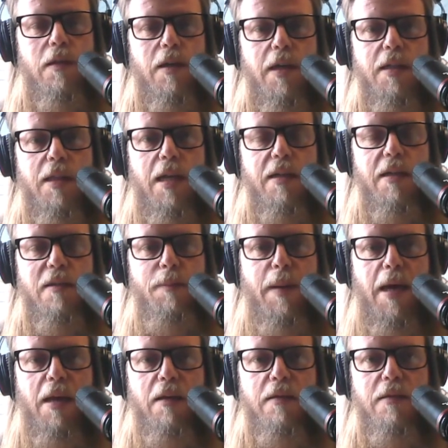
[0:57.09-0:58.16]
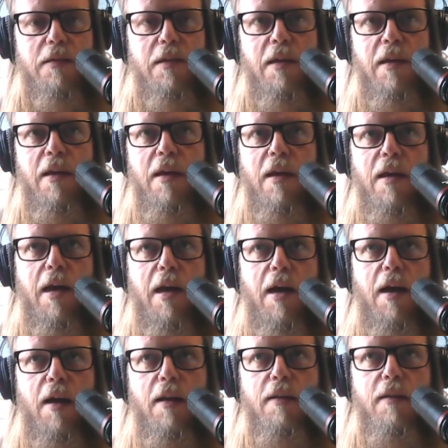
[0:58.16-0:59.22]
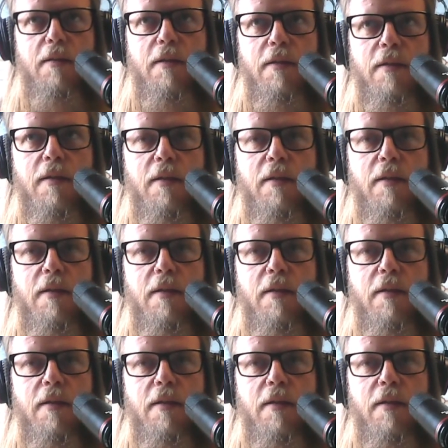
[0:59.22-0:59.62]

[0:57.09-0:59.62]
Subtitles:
psychedelic space, and